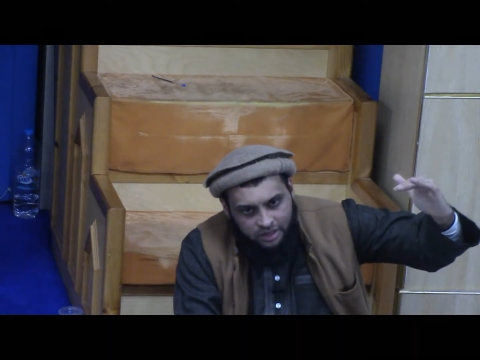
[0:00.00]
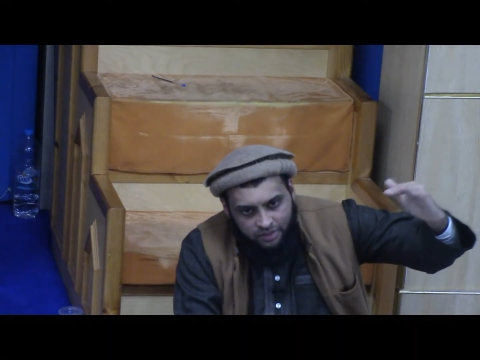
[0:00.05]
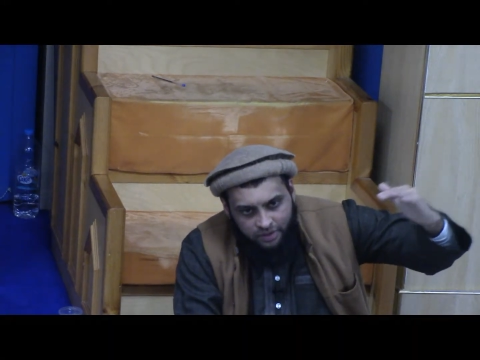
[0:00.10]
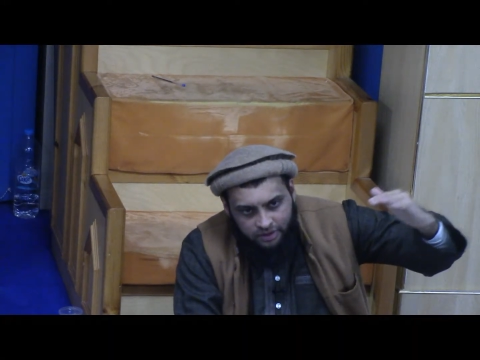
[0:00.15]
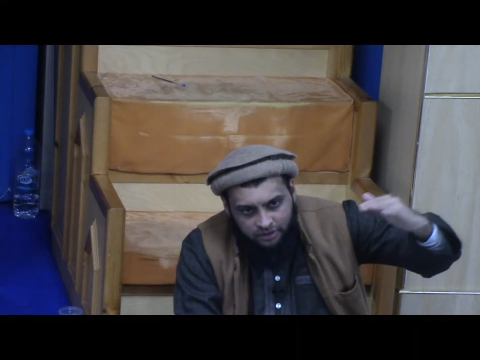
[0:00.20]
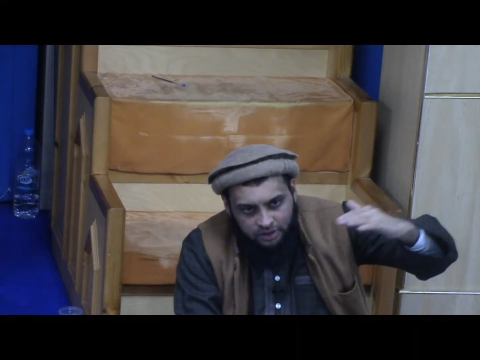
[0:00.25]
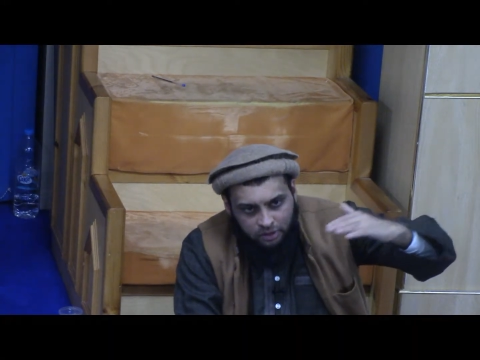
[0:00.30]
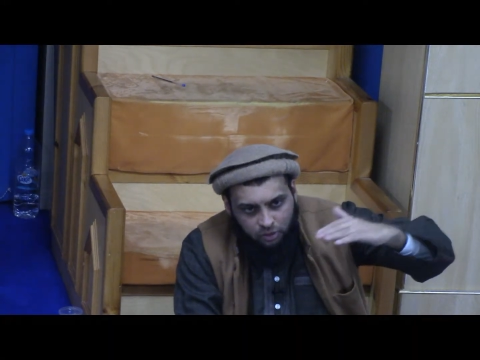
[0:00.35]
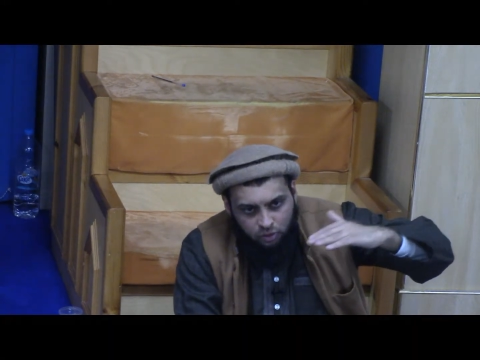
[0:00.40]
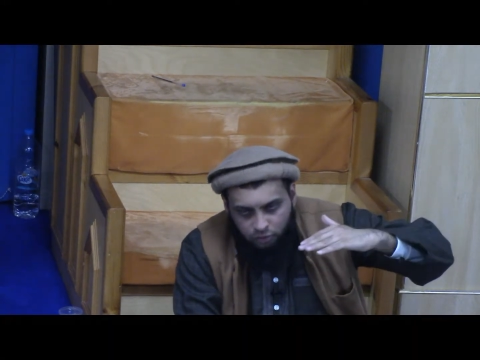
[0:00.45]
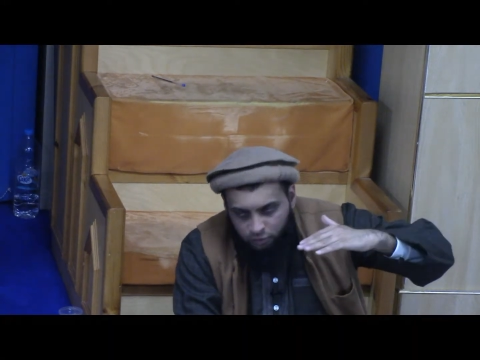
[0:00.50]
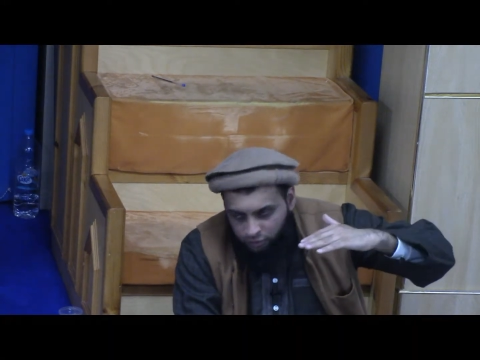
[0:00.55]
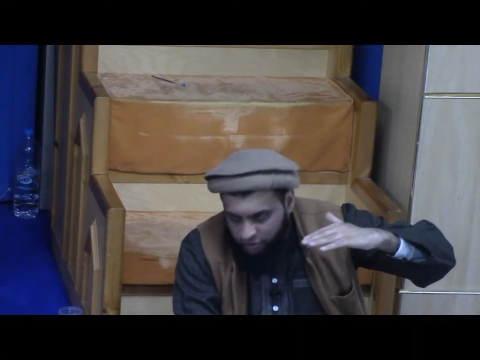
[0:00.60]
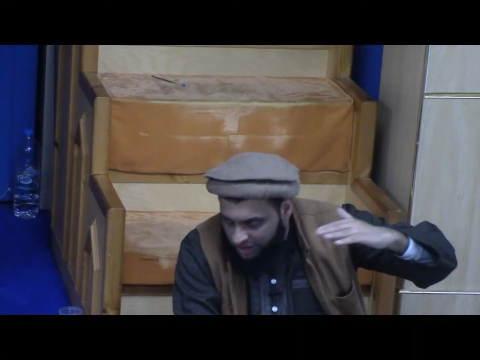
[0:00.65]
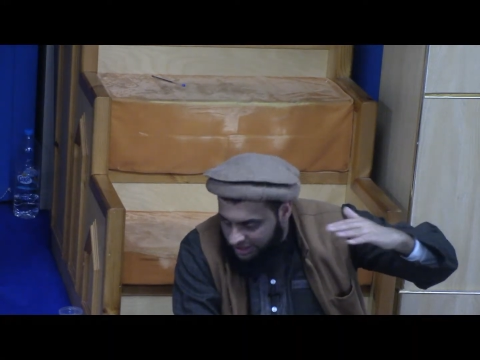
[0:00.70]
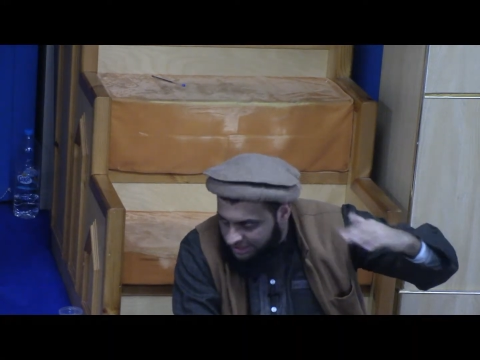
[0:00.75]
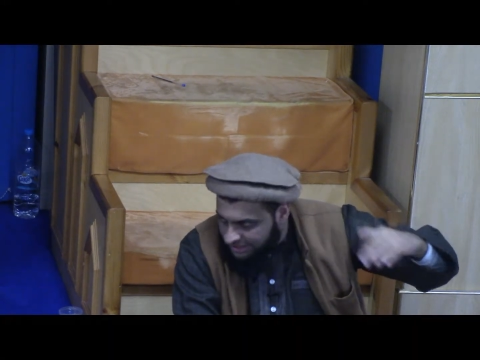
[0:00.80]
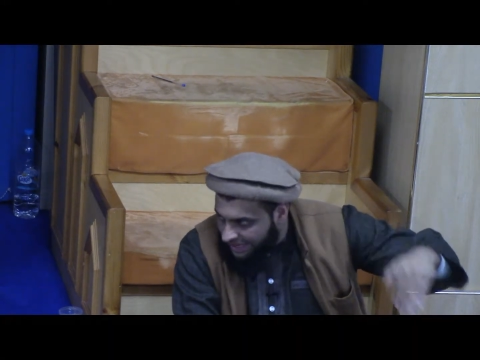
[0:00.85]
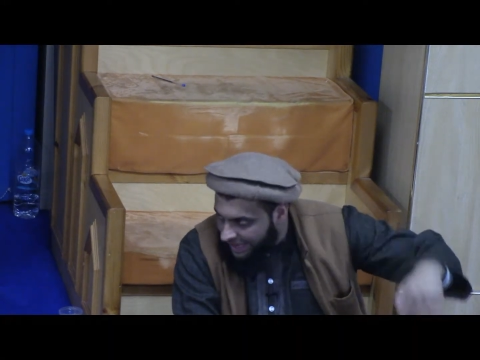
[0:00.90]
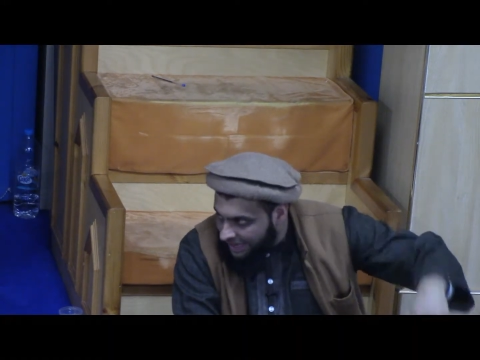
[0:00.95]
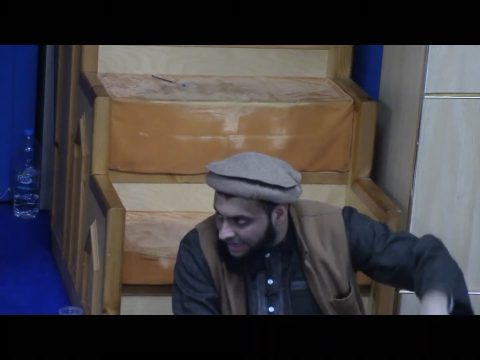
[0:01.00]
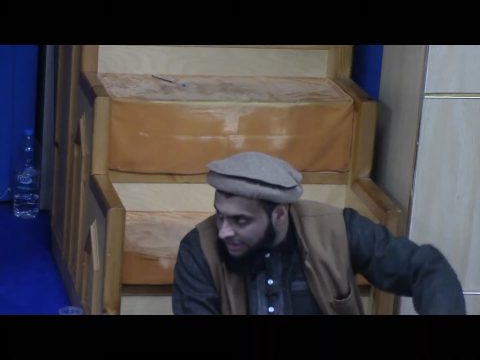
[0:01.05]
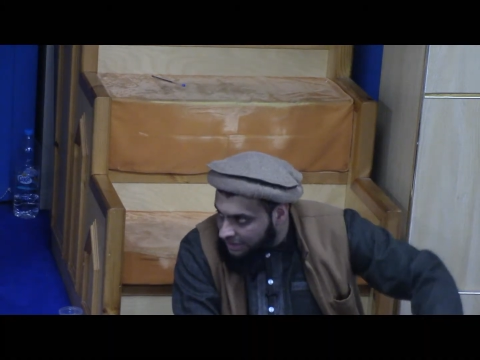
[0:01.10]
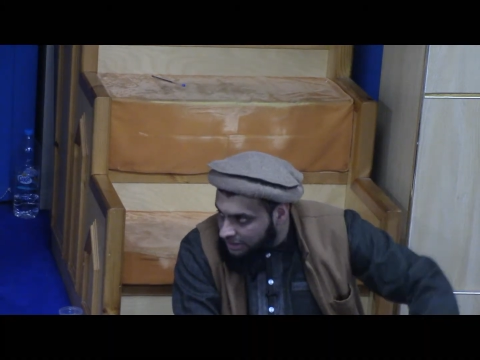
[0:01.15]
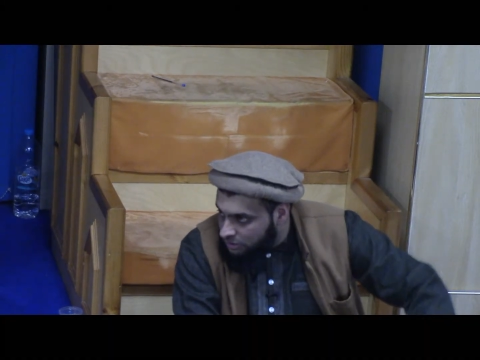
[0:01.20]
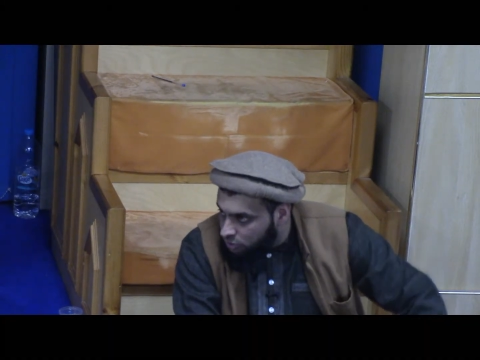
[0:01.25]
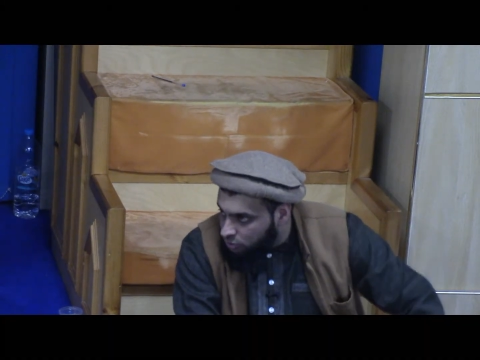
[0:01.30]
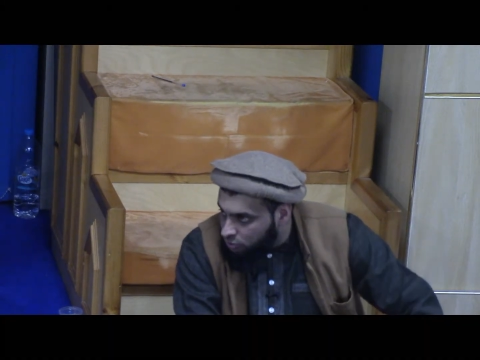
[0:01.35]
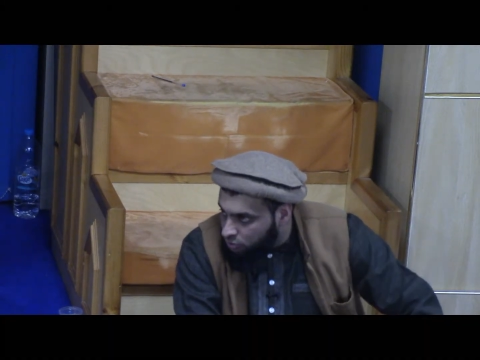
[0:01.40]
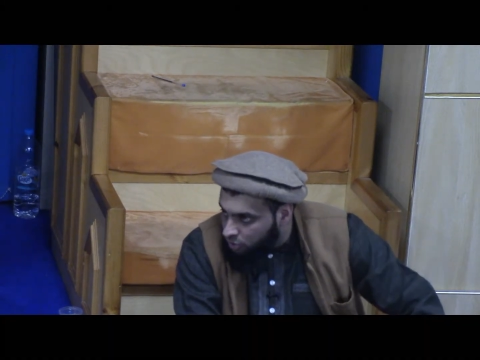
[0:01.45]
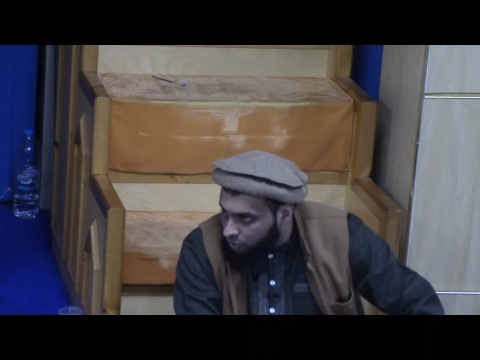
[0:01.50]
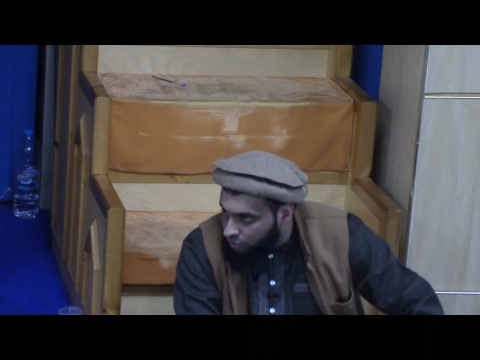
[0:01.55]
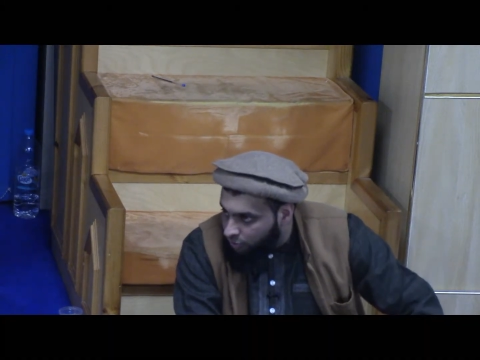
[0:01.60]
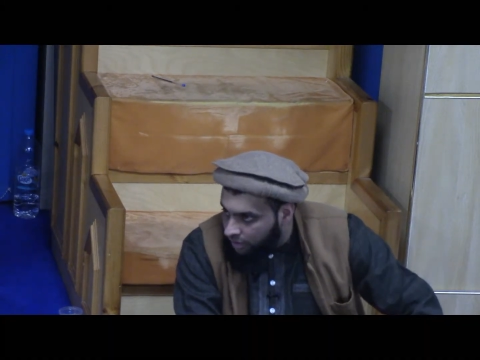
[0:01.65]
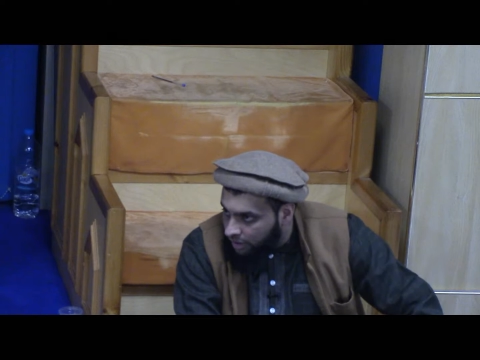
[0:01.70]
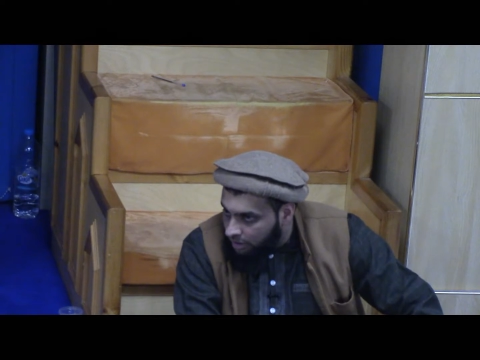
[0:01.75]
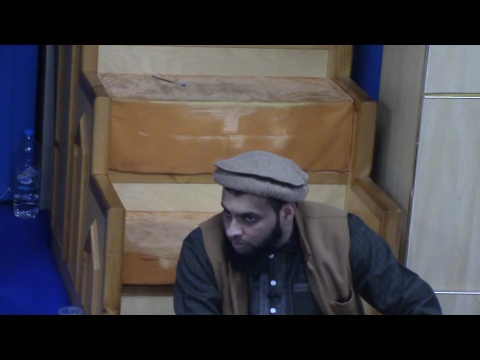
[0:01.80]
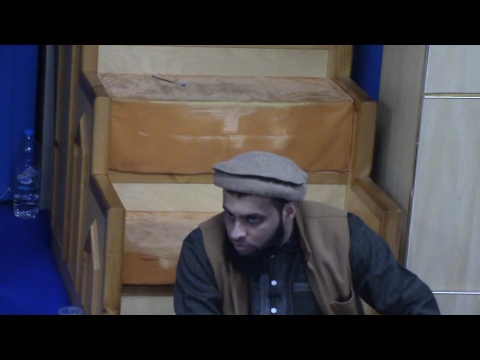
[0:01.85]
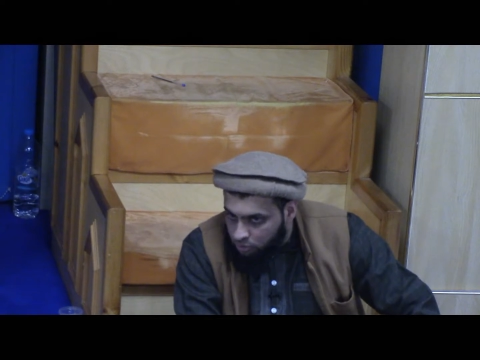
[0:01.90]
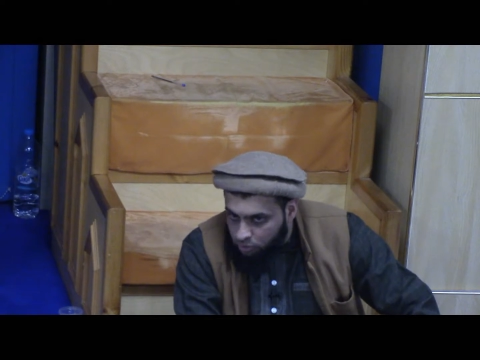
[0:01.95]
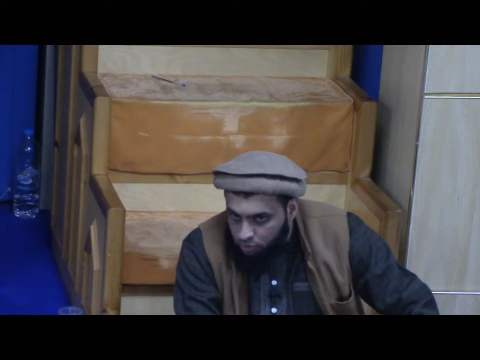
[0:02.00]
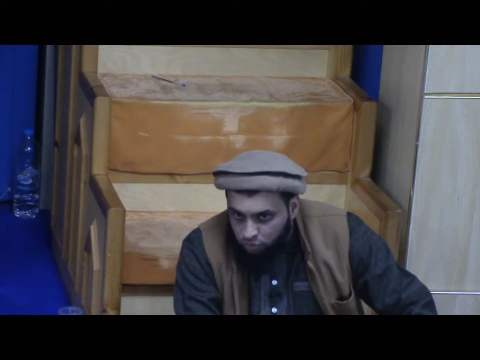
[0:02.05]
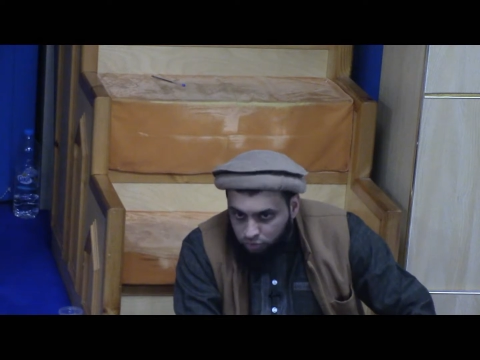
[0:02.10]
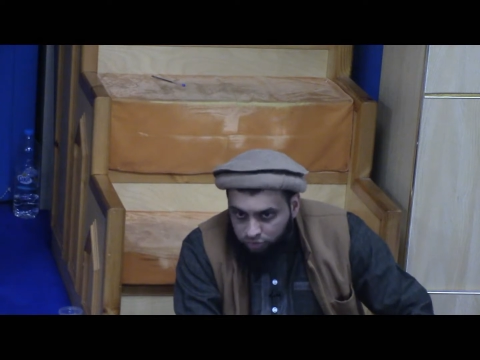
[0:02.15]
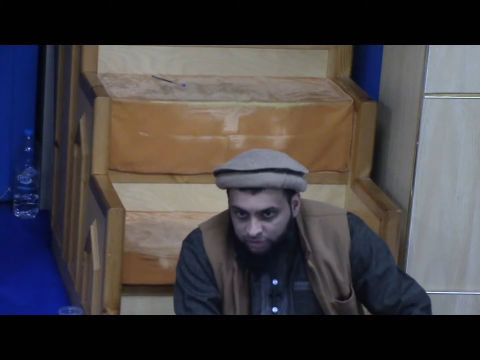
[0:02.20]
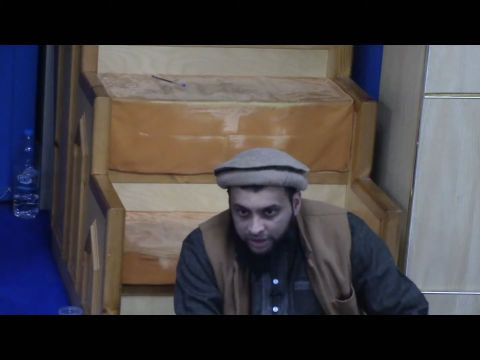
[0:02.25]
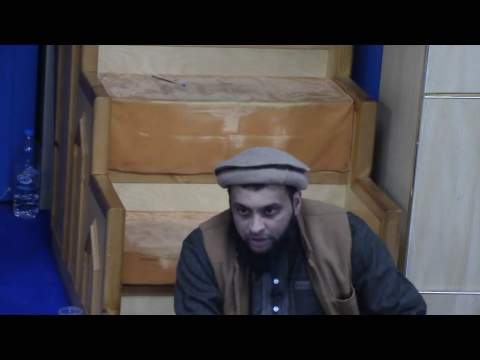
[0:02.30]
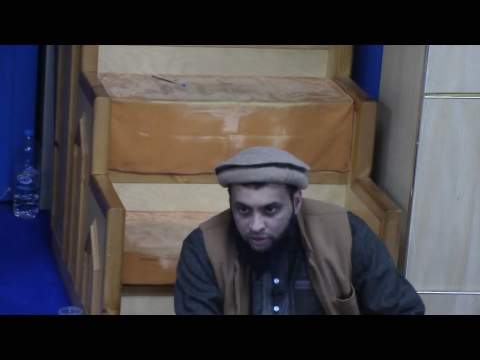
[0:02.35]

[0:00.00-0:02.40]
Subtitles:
that they could face any sort of abuse,